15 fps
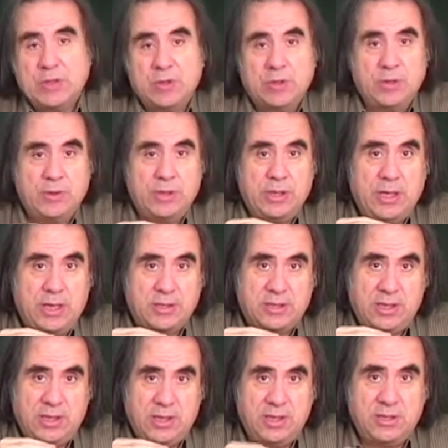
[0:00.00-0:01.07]
to as
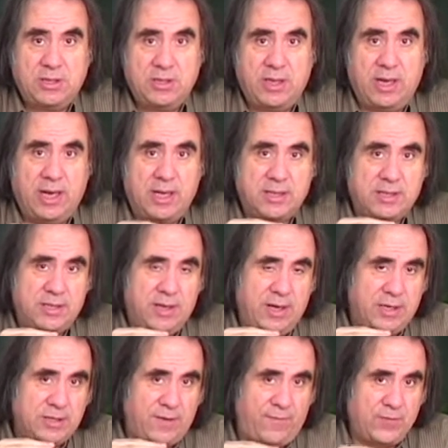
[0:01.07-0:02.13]
easy as
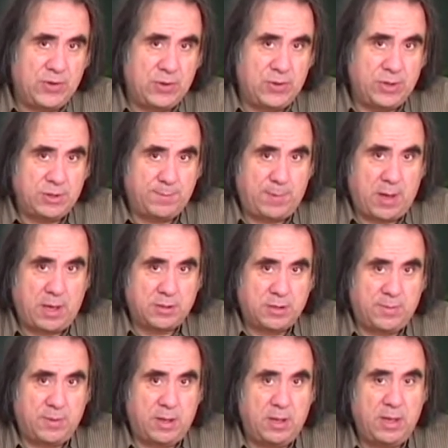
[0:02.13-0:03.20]
few as
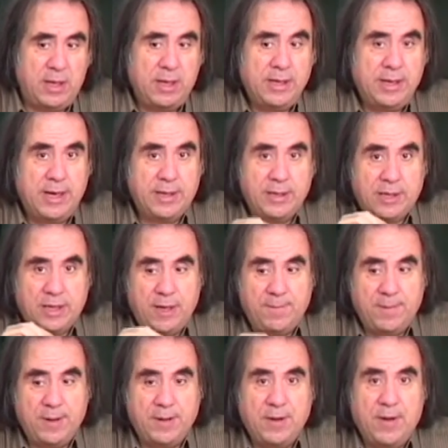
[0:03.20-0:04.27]
possible, and keep
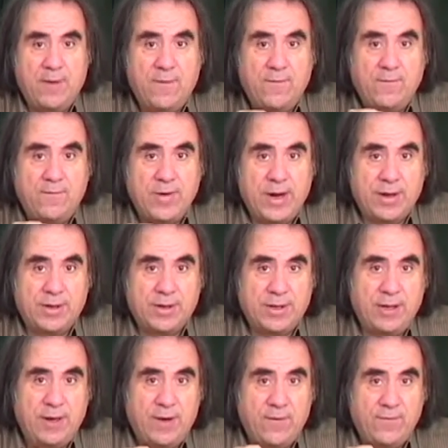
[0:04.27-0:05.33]
it
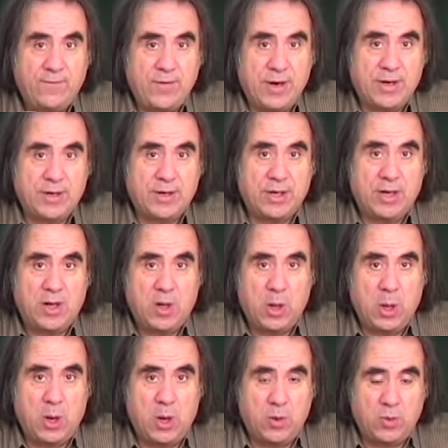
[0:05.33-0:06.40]
very, very
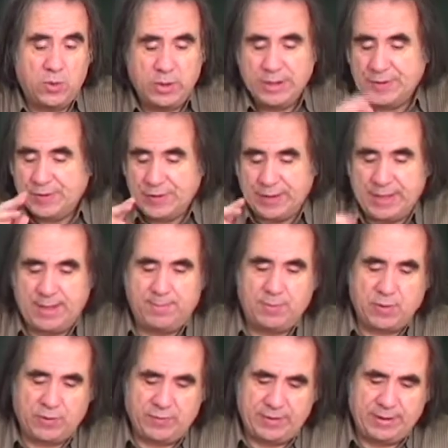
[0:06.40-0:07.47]
low, the number
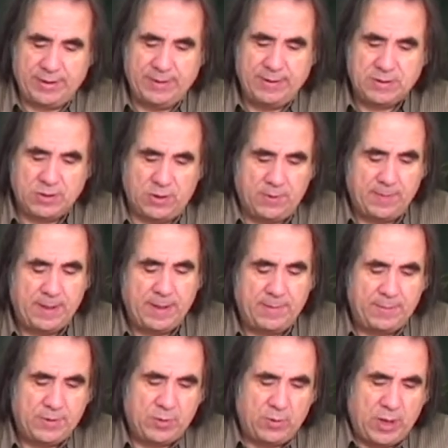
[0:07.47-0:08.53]
of them. So
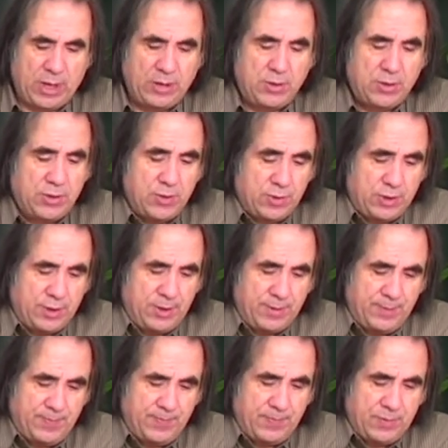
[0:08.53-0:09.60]
the way you do it,
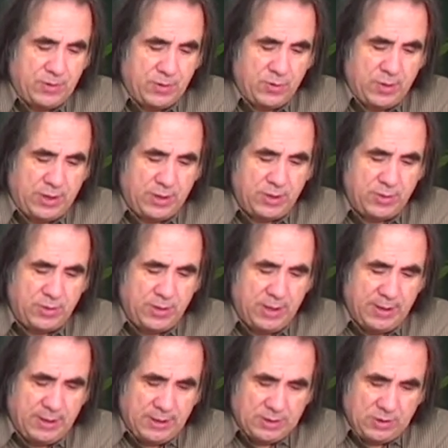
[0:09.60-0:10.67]

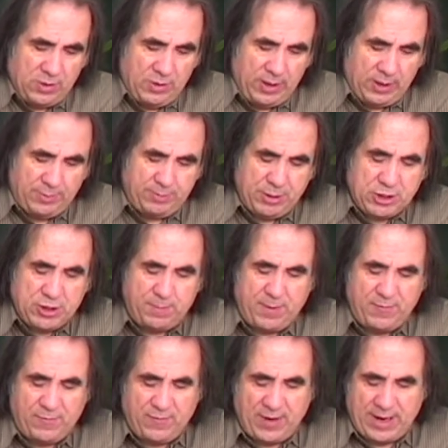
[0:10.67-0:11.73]
so on bishop
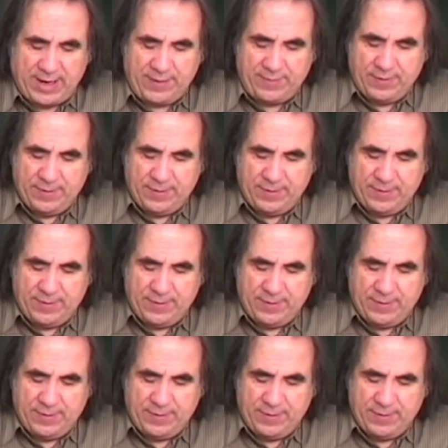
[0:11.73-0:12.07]
f5,